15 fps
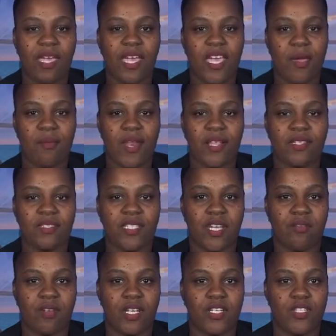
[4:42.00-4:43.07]
became
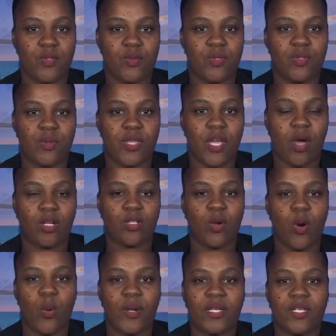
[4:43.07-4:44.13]
necessary due to the
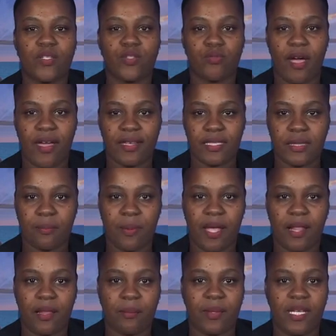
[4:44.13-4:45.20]
ongoing dry
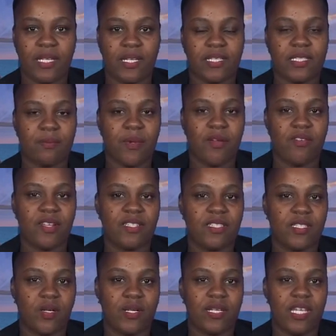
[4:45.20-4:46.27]
spell being
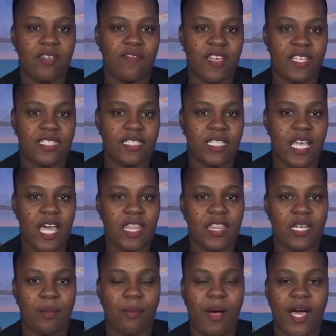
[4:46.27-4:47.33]
experienced on Nevis,
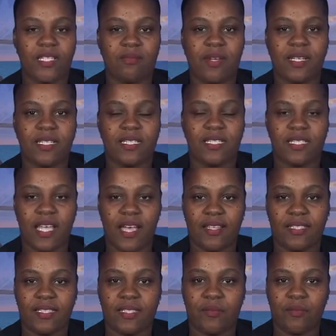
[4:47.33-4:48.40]
the department
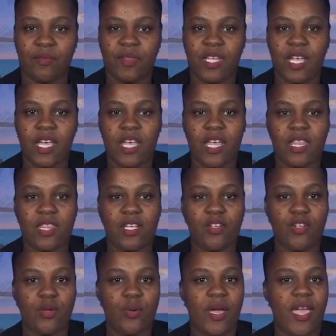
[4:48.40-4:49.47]
says. The
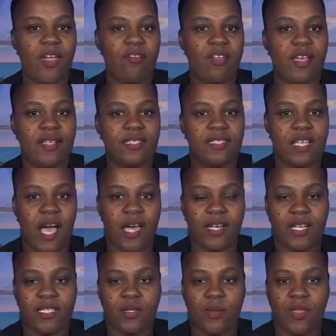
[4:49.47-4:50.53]
new areas
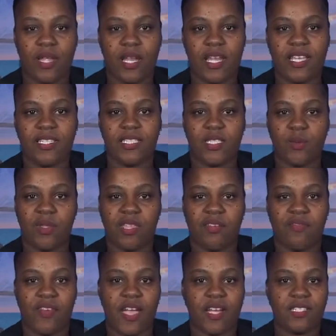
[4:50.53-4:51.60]
added to the list with
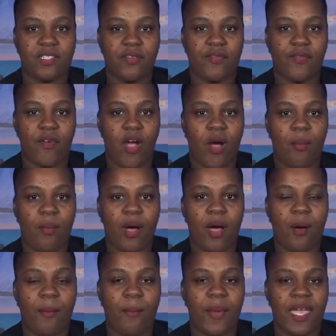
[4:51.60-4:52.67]
effect
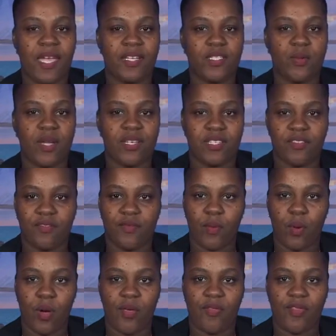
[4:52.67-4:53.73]
from May
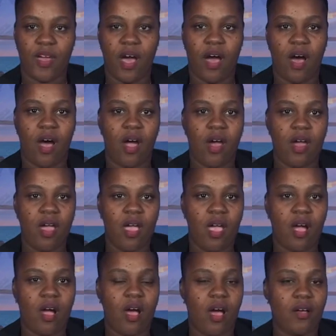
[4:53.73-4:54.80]
24th are
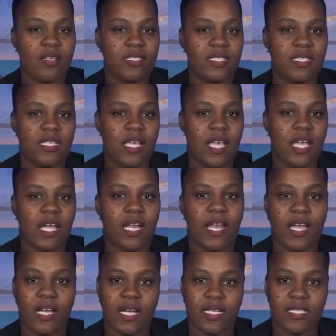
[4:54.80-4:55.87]
Cox,
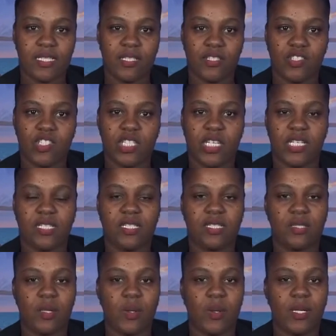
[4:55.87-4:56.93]
Cleggott,
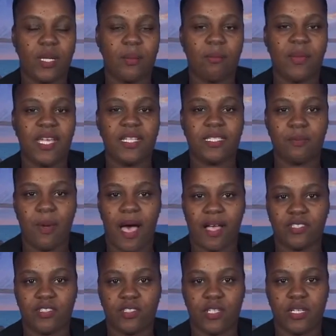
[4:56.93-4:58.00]
Chickenstone, Meats
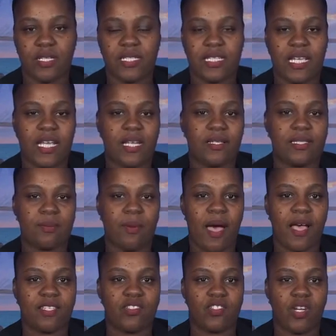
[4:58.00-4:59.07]
Pasture, Taylor's
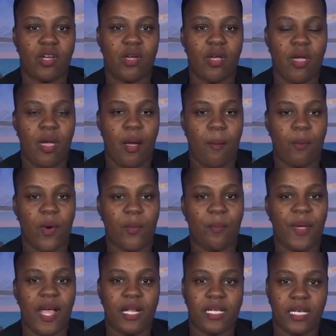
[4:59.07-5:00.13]
Pasture,
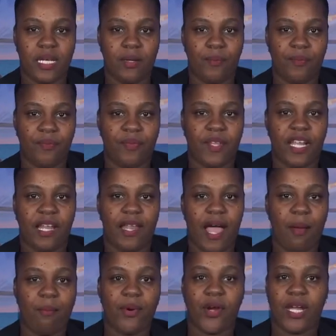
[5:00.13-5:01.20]
Montpelier,
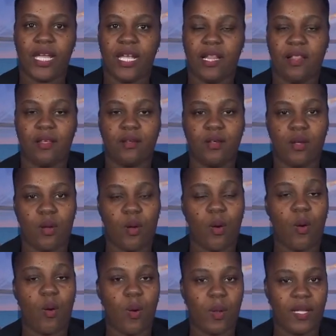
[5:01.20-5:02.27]
Lamper Hill,
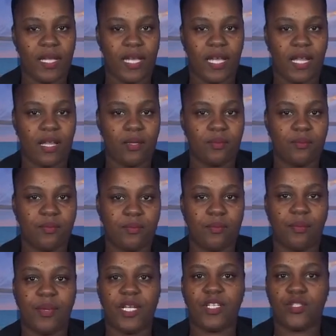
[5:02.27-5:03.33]
Coal Hill,
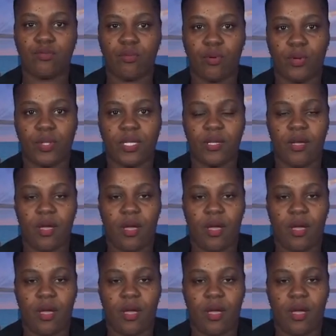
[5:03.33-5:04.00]
Beach Road,